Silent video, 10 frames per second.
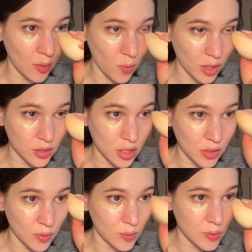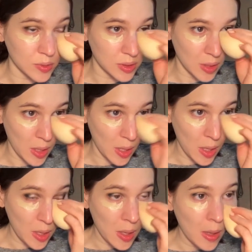want to use
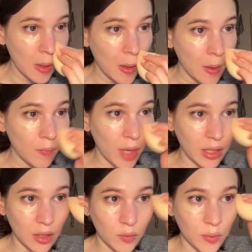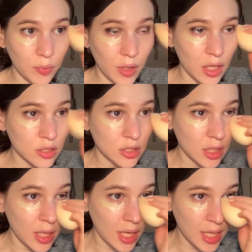my liquid blush
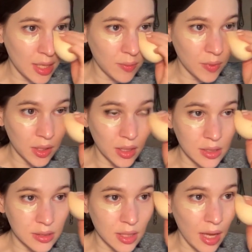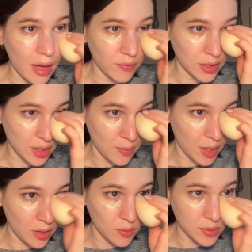today because every time I
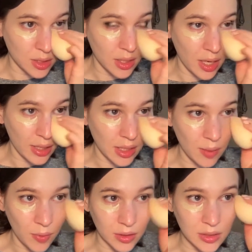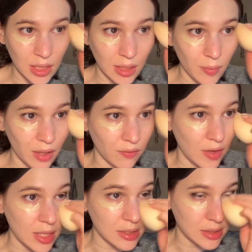use it, I keep on setting my
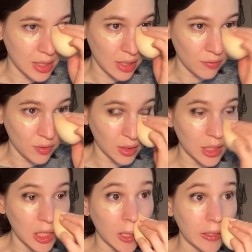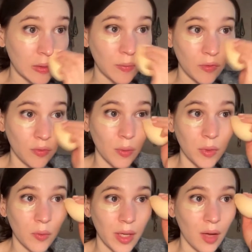face and I feel like it doesn't perform
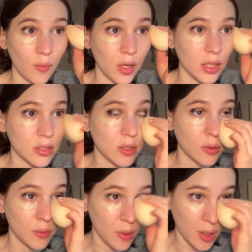the way I want it to.